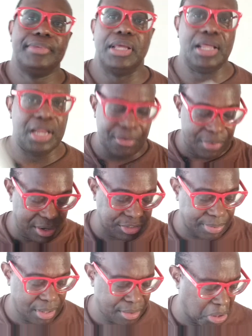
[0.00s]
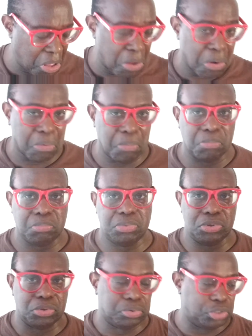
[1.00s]
And anyone else was like, oh,
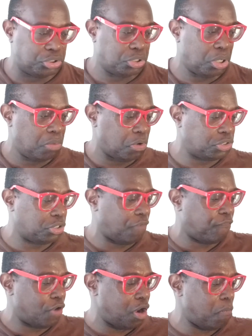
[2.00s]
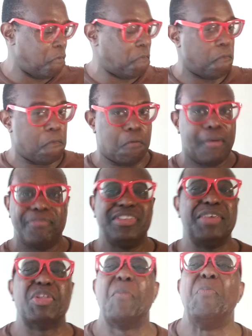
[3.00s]
you deserve your suffering.
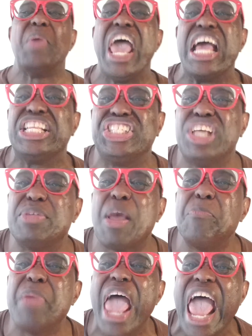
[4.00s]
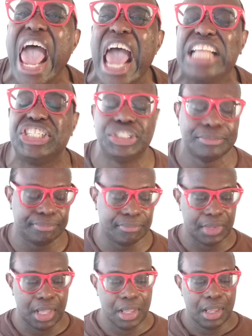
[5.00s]
He was a bitch. He was a bitch.
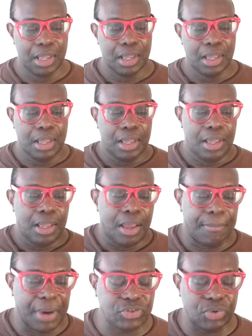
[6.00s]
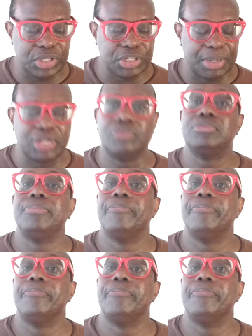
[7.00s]
Mother Teresa's making.